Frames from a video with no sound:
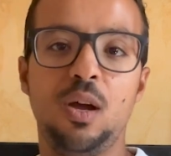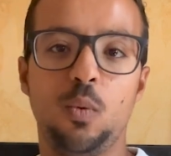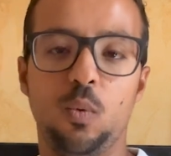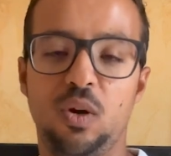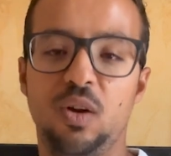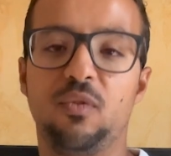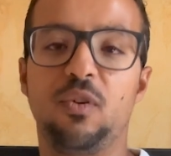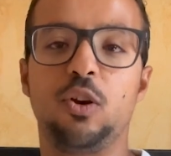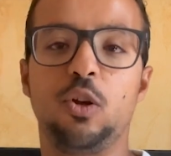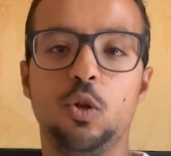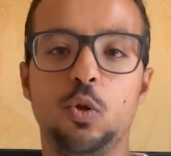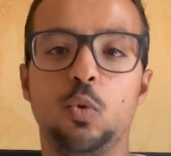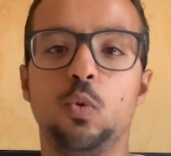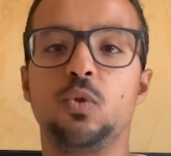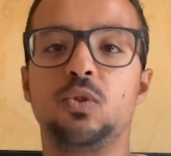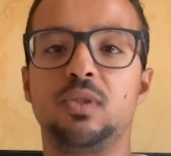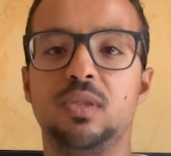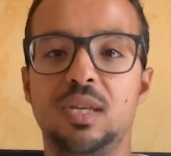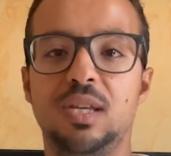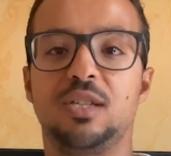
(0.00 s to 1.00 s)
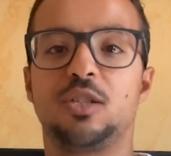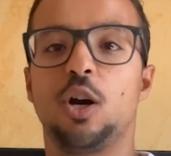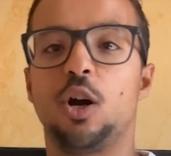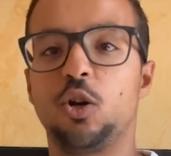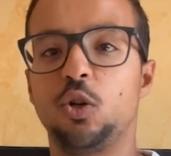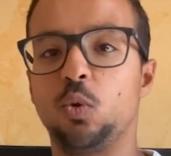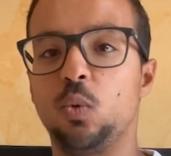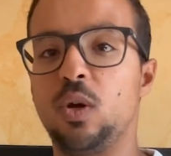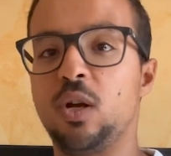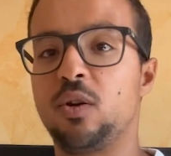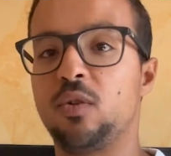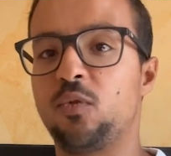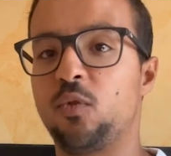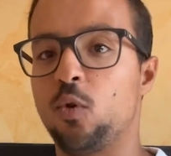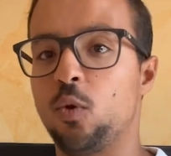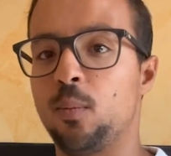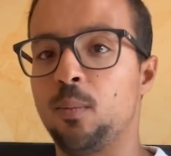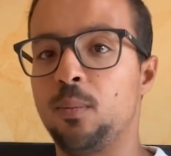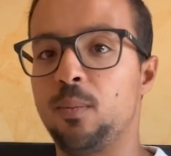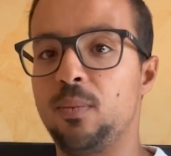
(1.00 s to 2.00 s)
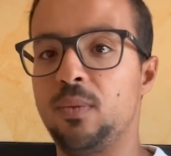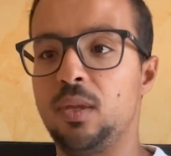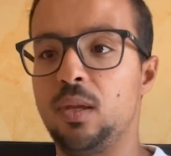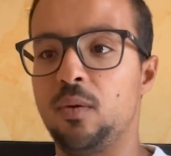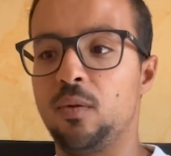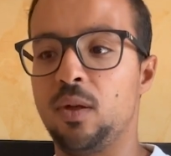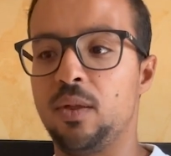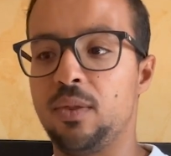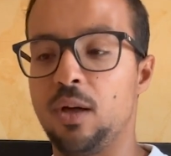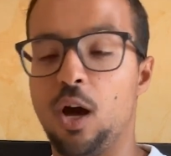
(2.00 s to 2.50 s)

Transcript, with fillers: whenever you use this hardware from uh,